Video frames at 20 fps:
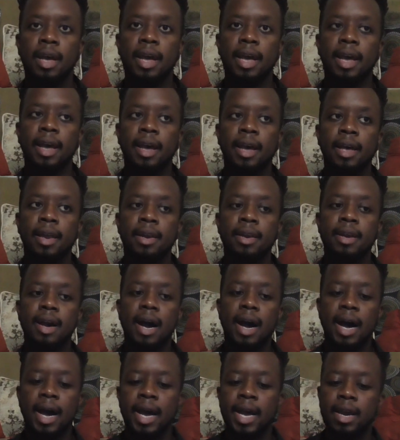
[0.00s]
and
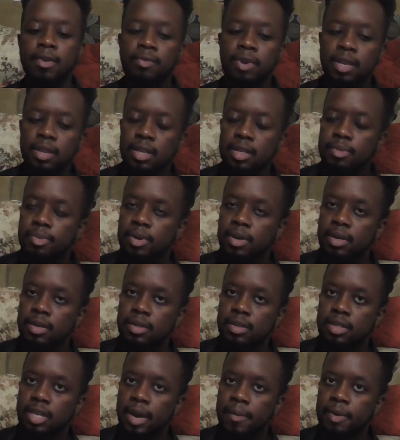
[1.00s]
I read these
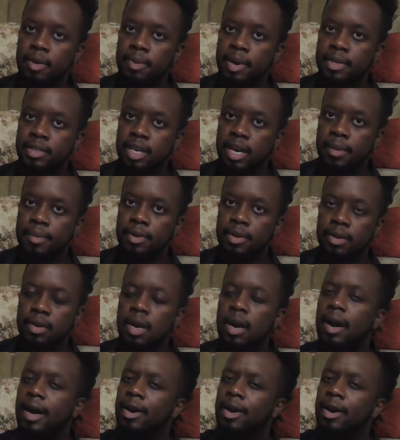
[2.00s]
books chapter by chapter.